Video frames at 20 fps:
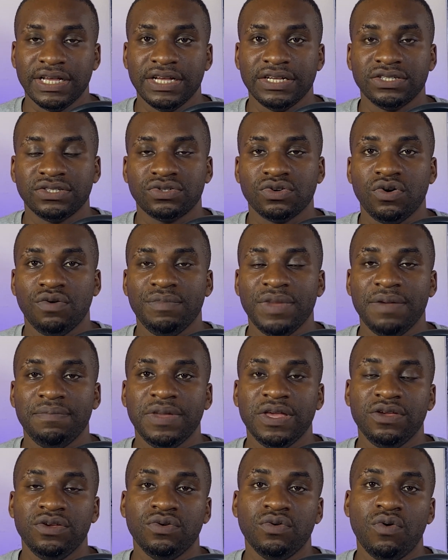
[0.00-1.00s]
So maybe
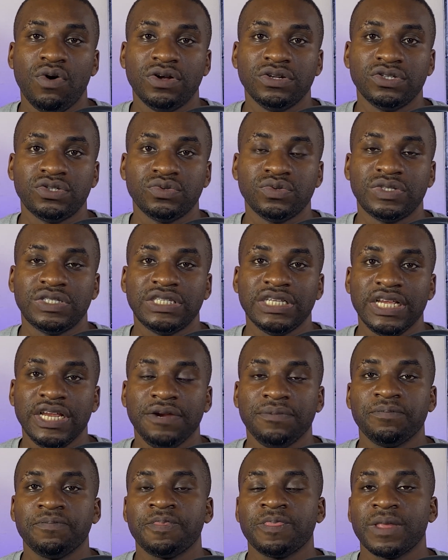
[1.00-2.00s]
you want to
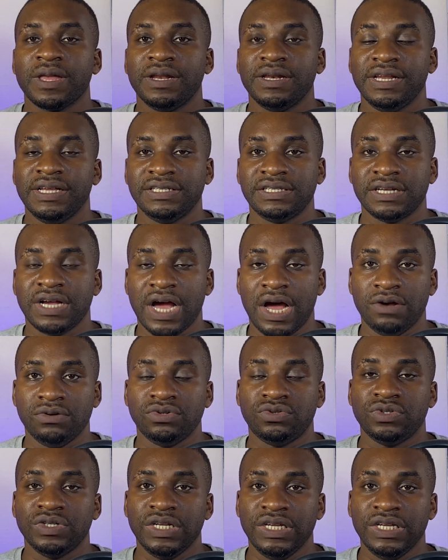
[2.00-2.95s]
see this country.